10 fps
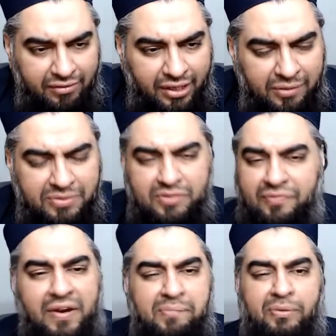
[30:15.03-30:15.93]
And it was a
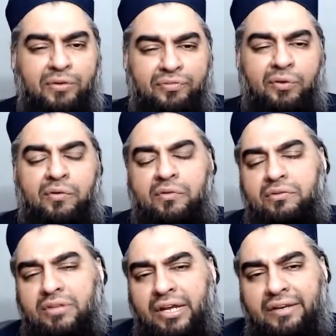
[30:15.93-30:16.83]
very beautiful
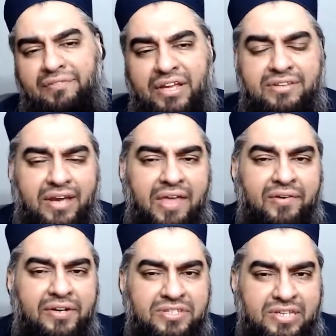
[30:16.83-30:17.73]
kind of get
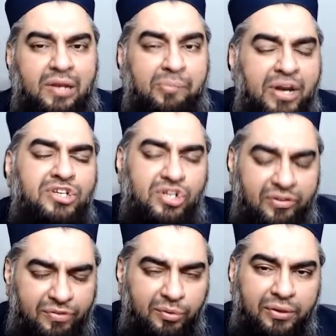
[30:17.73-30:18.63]
together and celebration,
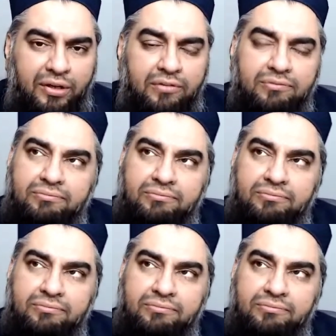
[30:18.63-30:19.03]
if you will.